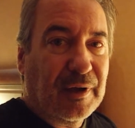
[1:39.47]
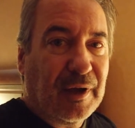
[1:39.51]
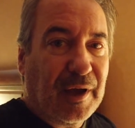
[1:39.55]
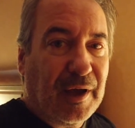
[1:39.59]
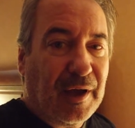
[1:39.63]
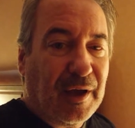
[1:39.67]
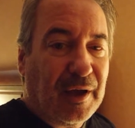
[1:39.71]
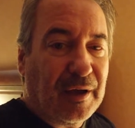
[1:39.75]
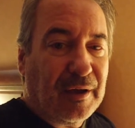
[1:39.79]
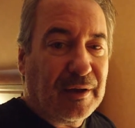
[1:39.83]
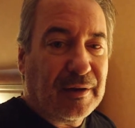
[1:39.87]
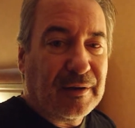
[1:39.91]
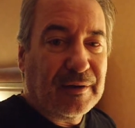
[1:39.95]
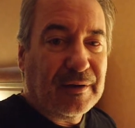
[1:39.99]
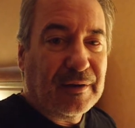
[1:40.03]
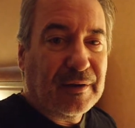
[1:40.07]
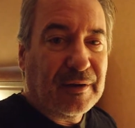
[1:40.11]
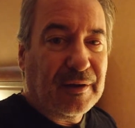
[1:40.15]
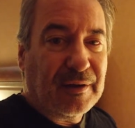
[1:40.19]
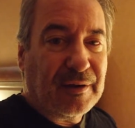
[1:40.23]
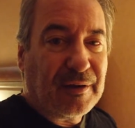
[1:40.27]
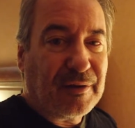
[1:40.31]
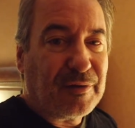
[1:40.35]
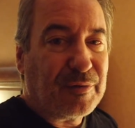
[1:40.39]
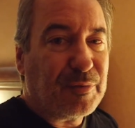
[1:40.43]
And
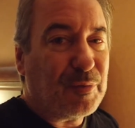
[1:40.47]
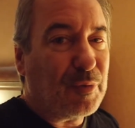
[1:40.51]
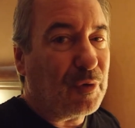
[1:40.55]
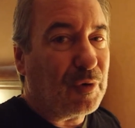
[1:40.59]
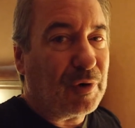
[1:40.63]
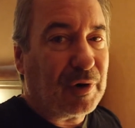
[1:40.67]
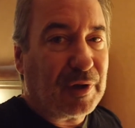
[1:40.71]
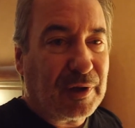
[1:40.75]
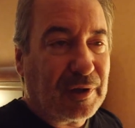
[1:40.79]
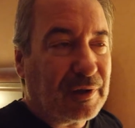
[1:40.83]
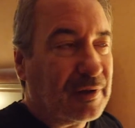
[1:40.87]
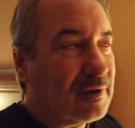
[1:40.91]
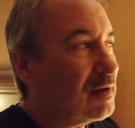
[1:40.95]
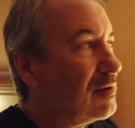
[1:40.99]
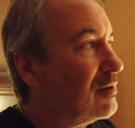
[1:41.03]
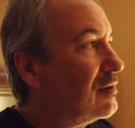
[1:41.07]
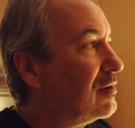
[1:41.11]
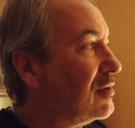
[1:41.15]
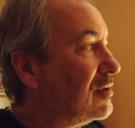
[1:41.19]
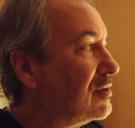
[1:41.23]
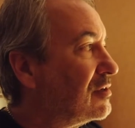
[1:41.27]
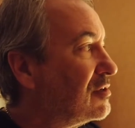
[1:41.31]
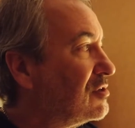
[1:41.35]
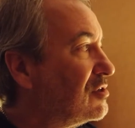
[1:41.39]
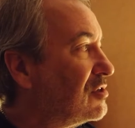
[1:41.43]
another morning
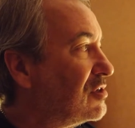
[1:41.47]
that's